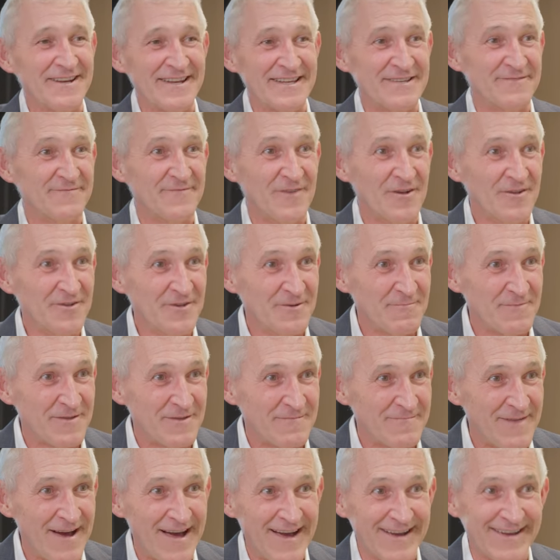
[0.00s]
less volume in the
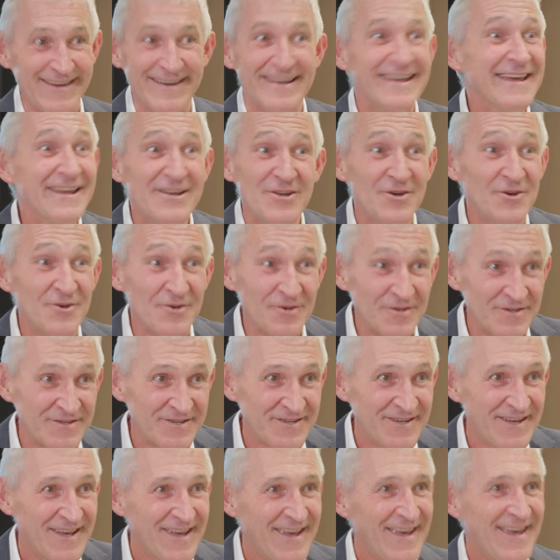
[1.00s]
market, it
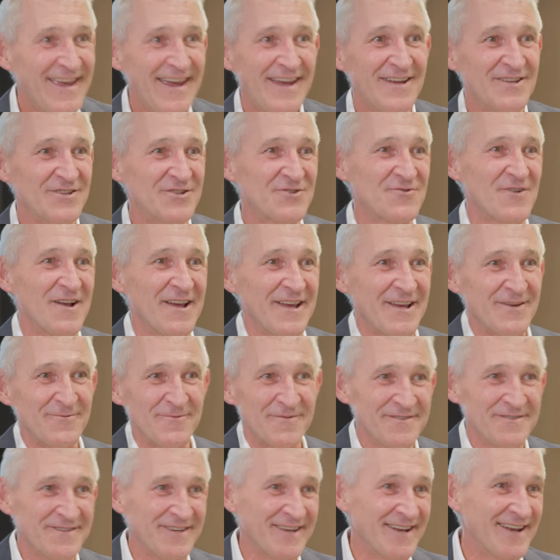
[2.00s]
hurts. In Australia,
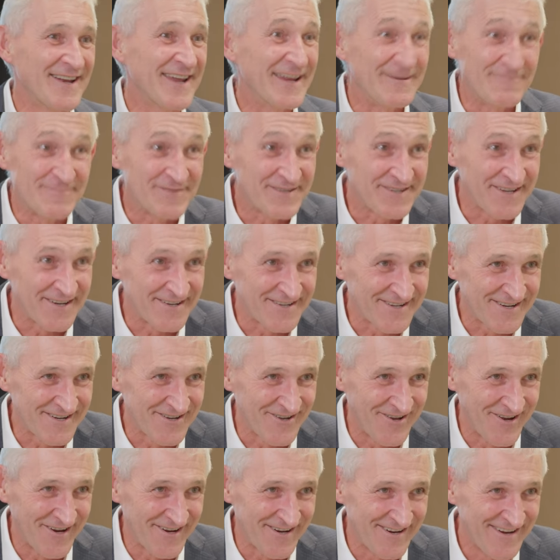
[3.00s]
we've seen an 8%
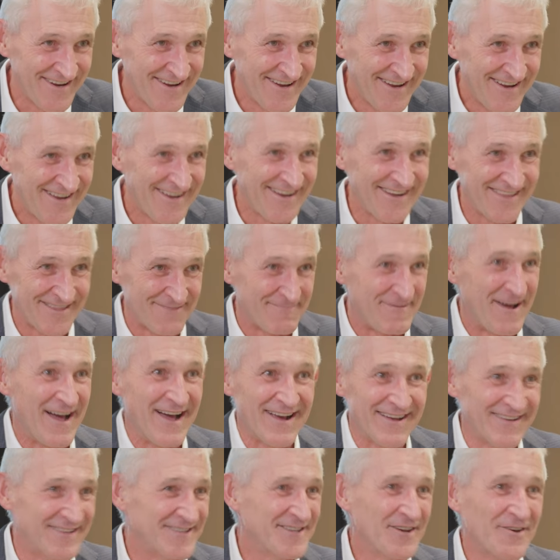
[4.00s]
decline in the
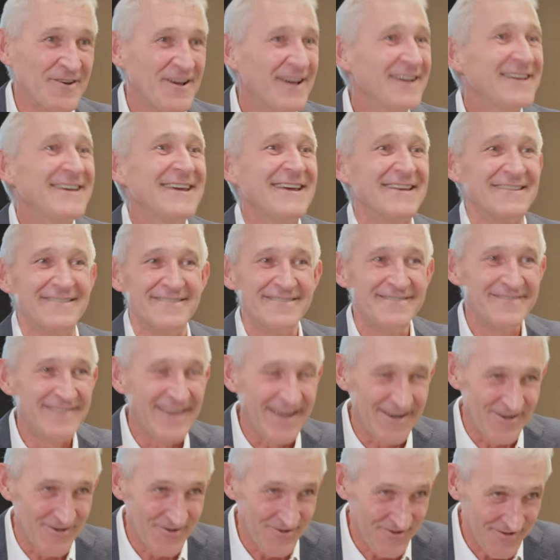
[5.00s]
market. So again,
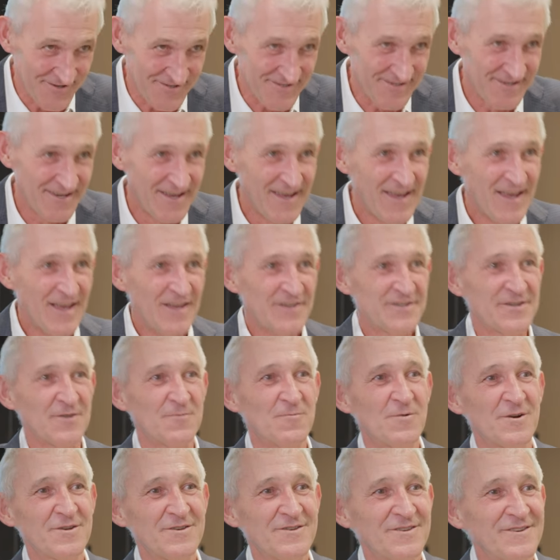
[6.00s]
that hurts. So
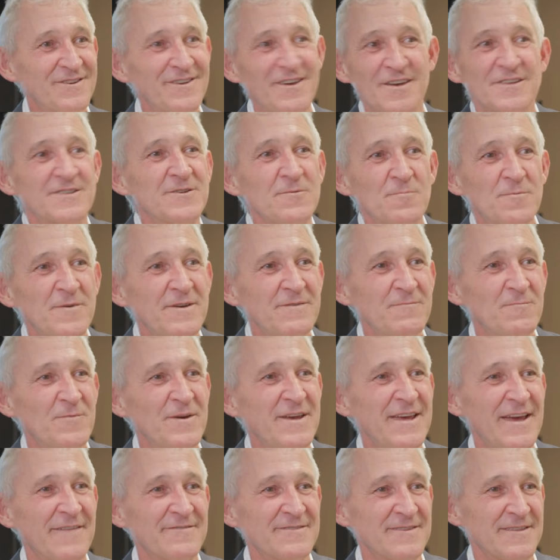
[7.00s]
what? So we, we
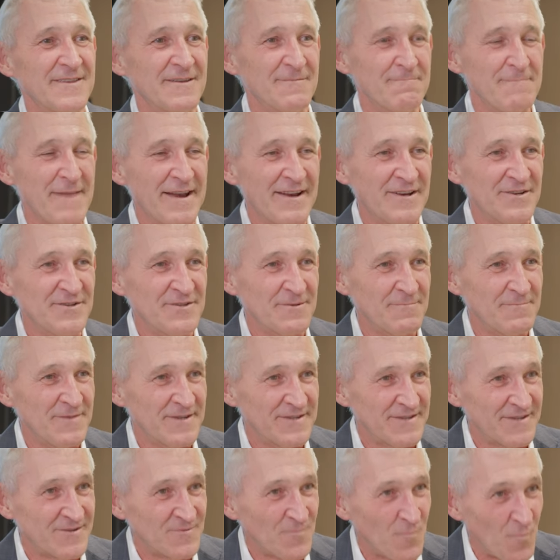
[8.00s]
have to then manage the
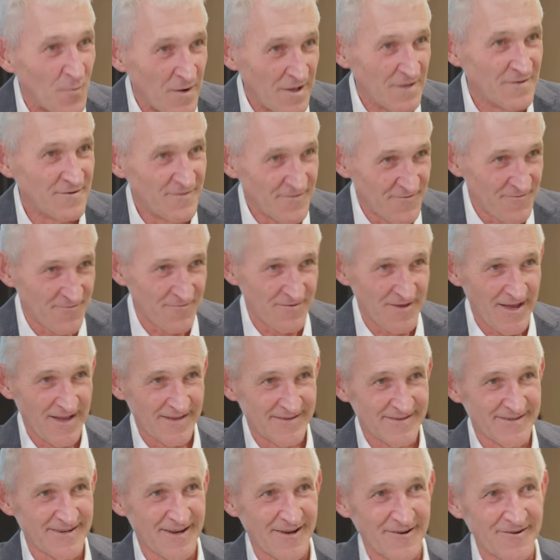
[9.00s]
business well through that.
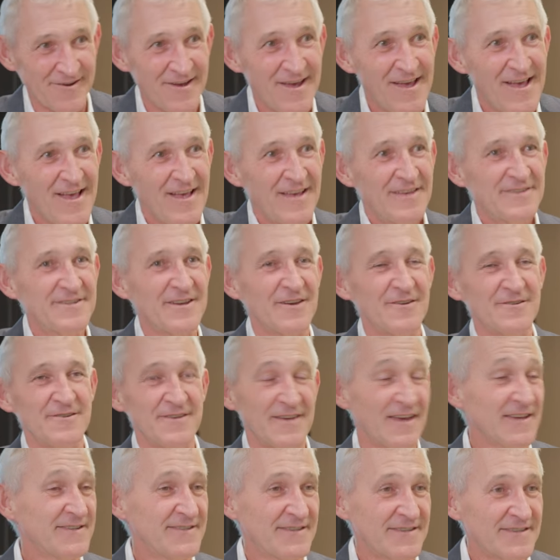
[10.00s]
So so
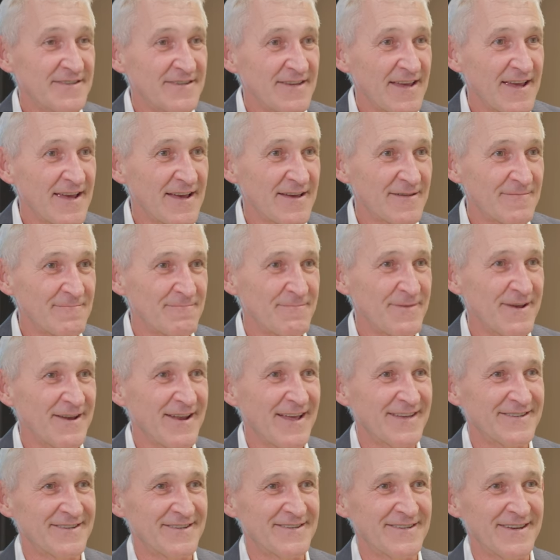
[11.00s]
yes, it's down, but
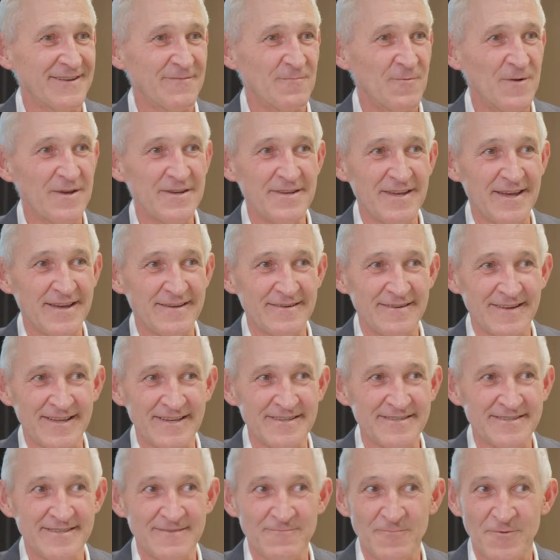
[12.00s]
as I said, we're down
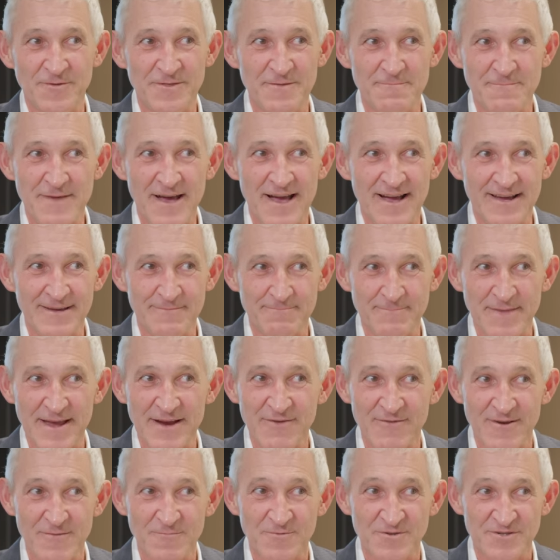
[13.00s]
less than what the market
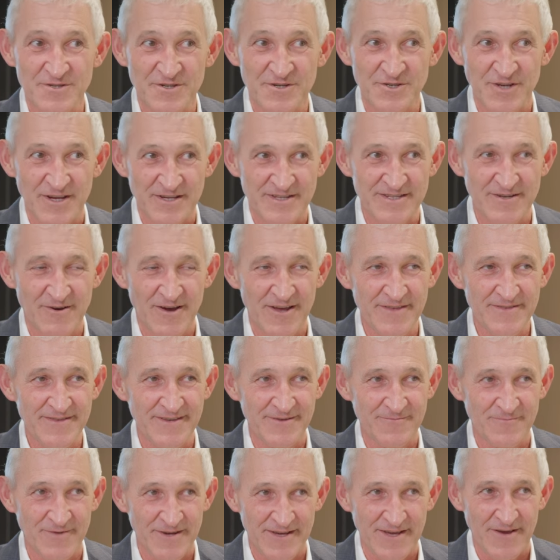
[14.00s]
background would suggest. So I
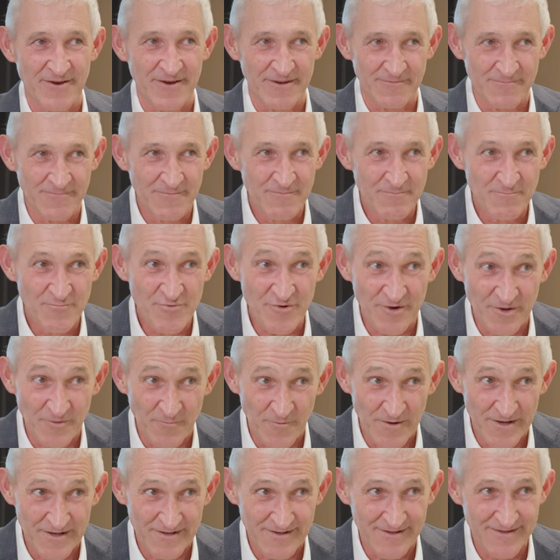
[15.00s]
think we're going pretty
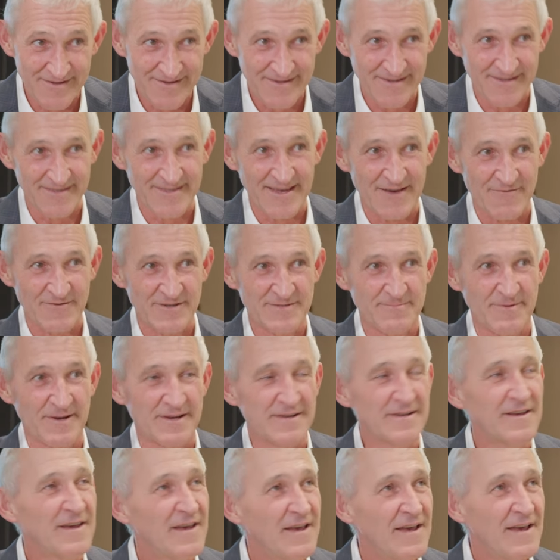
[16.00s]
well in that
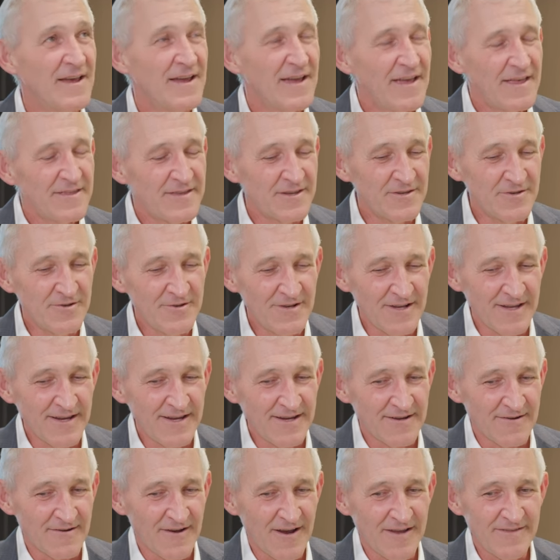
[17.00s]
respect. The new
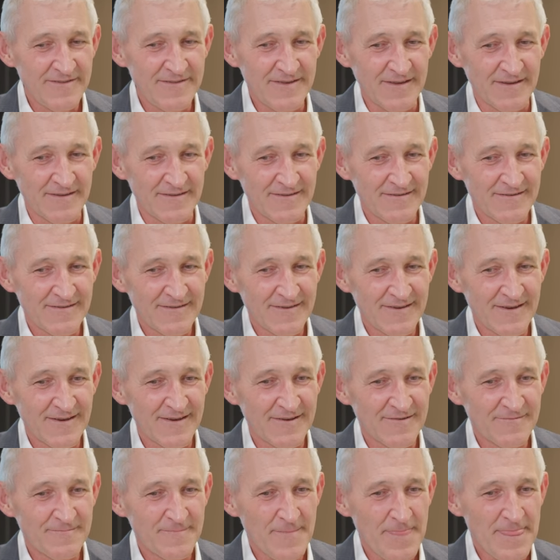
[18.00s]
leader, I think, you
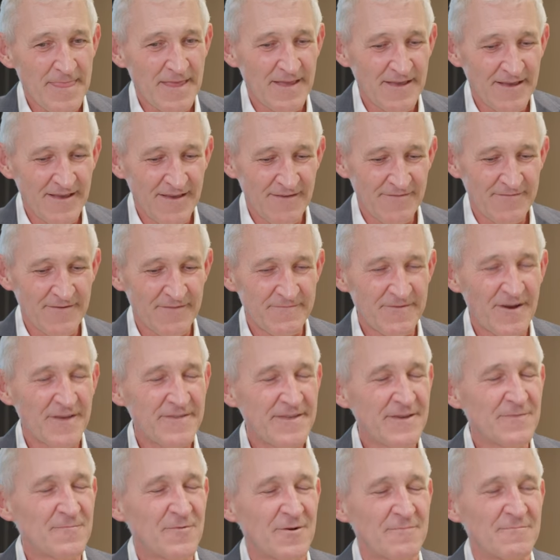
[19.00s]
know, if, if I
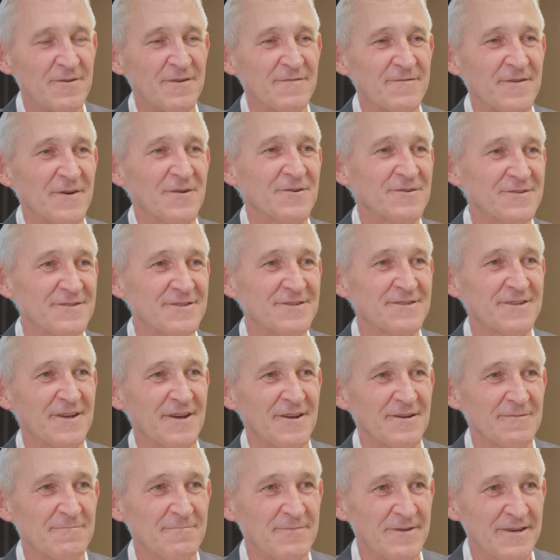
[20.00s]
think what my focus is
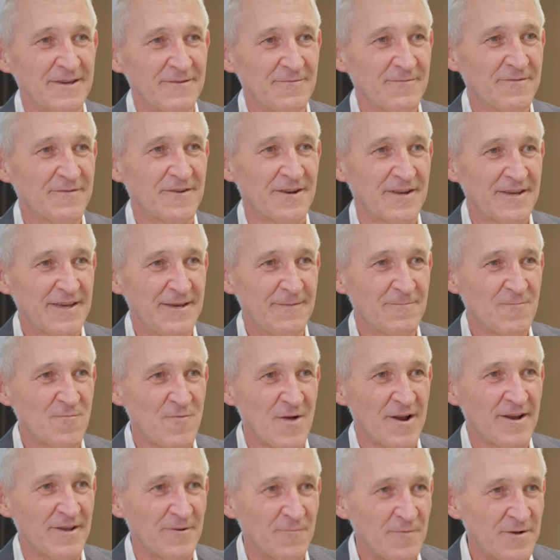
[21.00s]
going to be, we've got to keep
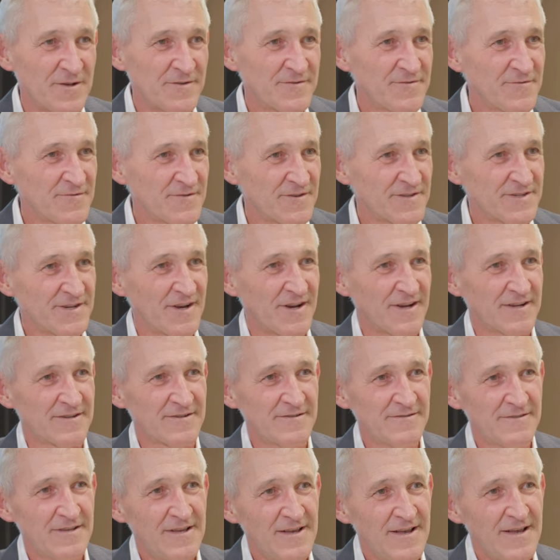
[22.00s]
running well through the
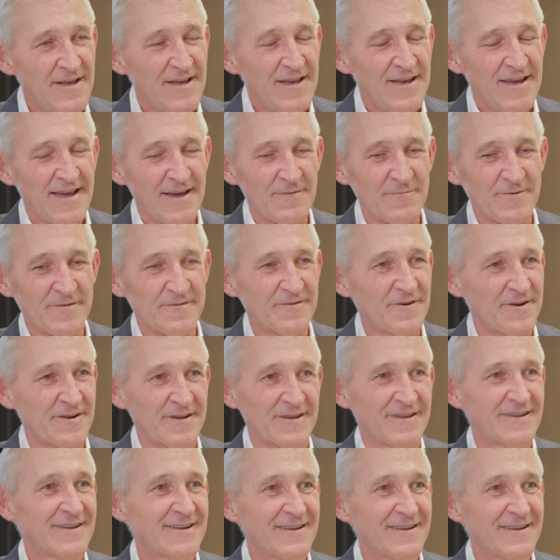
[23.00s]
cycle, and we've got to